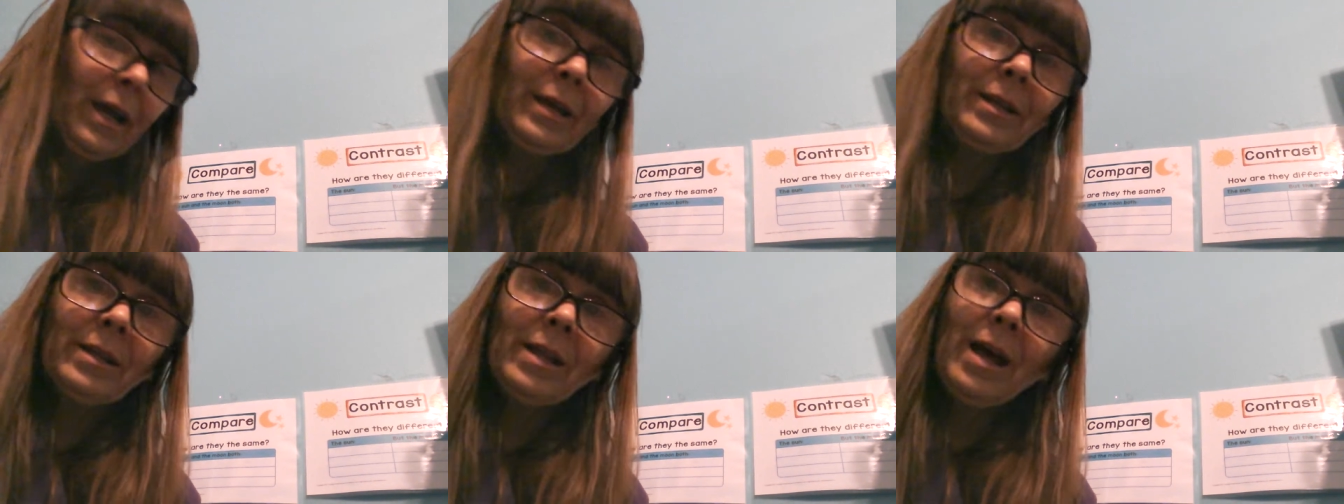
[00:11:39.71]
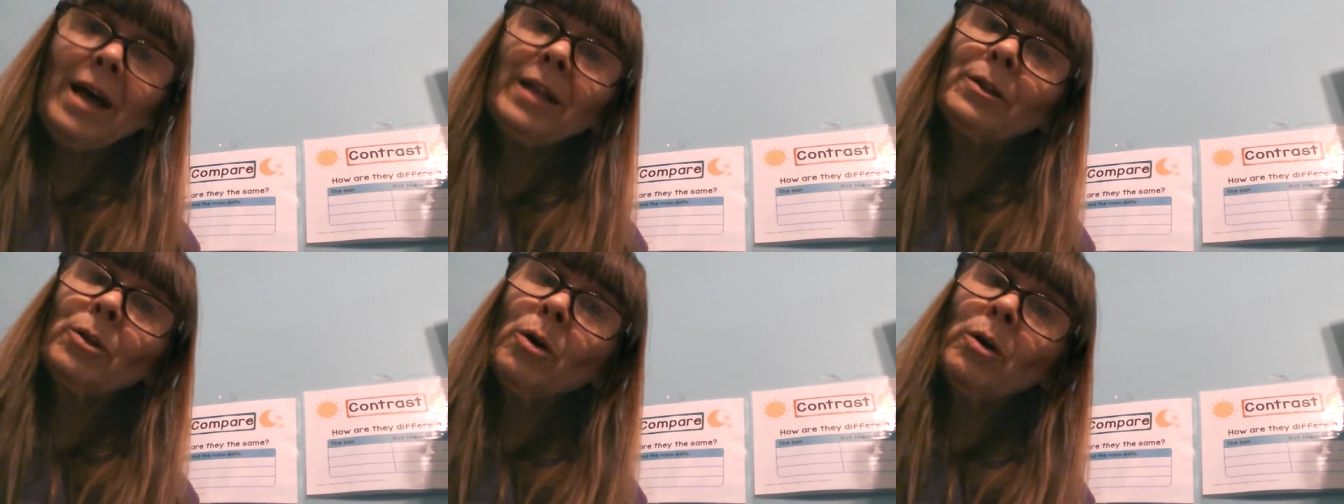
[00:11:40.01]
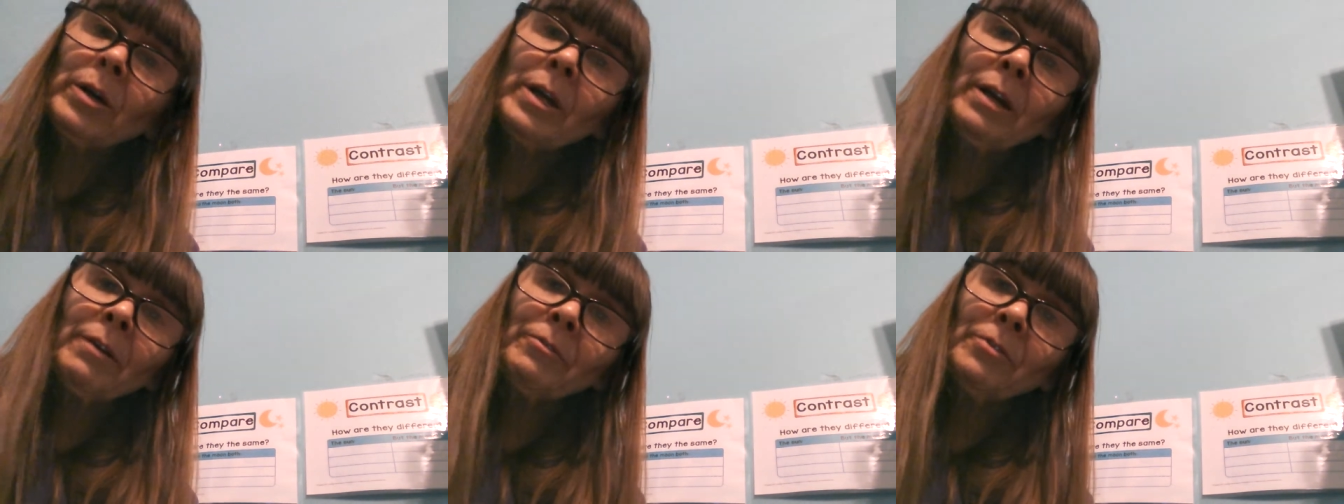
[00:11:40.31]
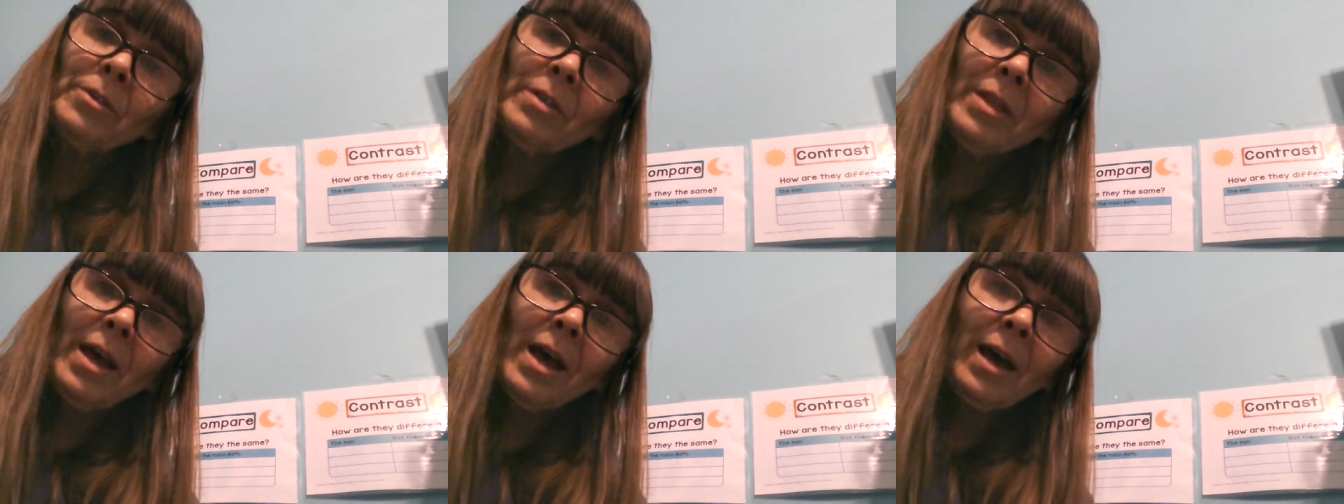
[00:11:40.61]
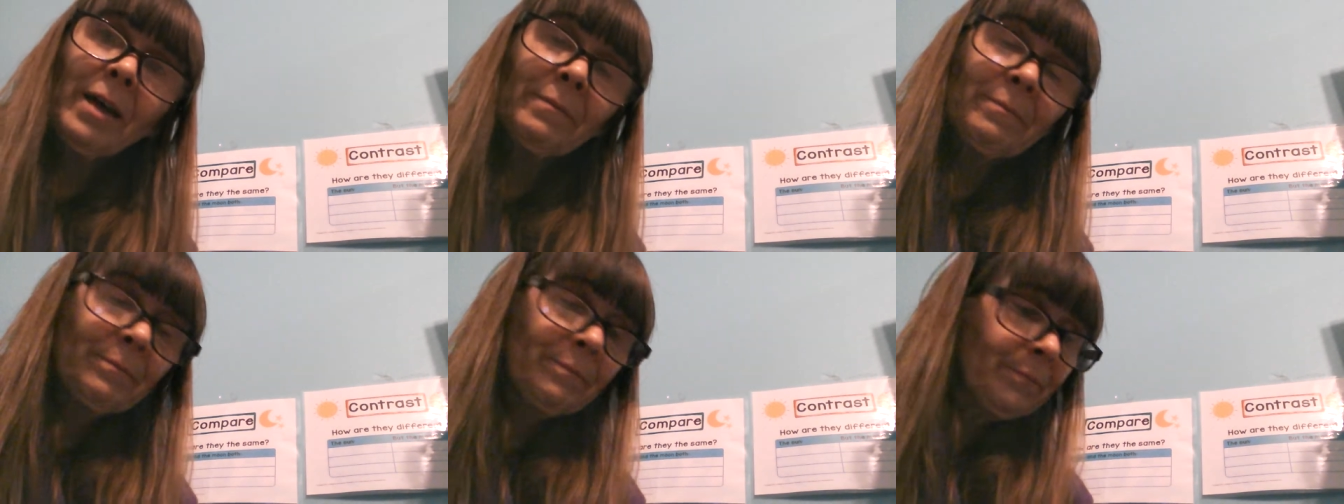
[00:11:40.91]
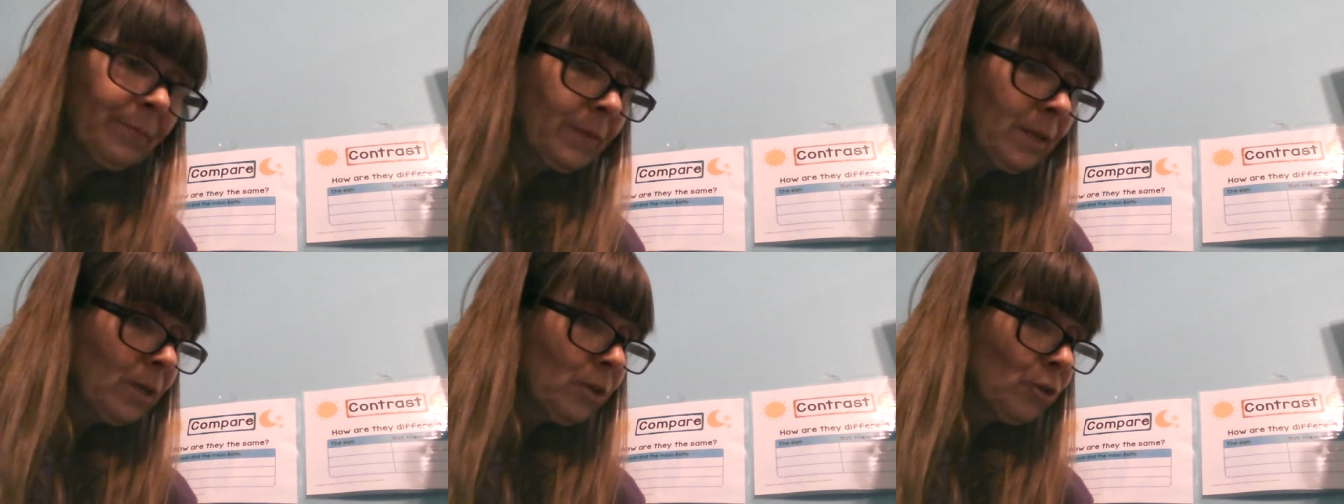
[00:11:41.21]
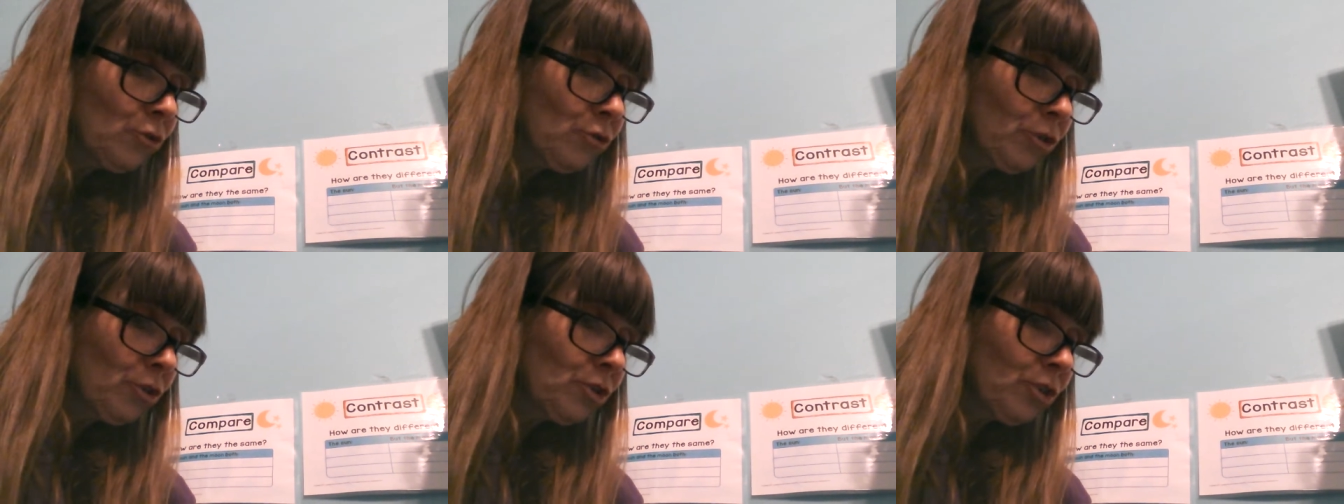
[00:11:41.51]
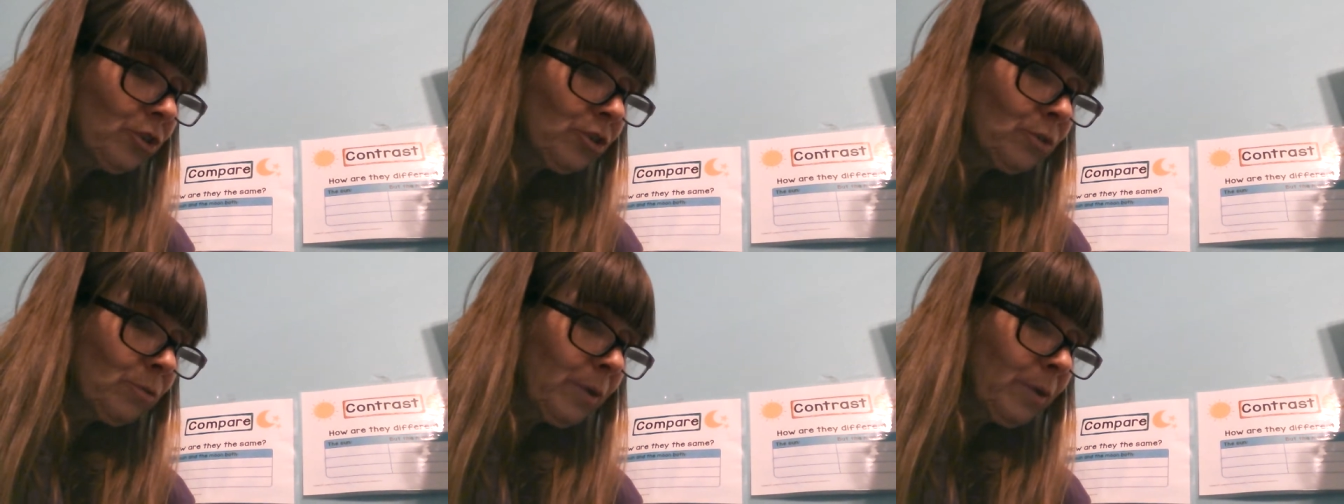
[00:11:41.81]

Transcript: And not long after that, Trisha's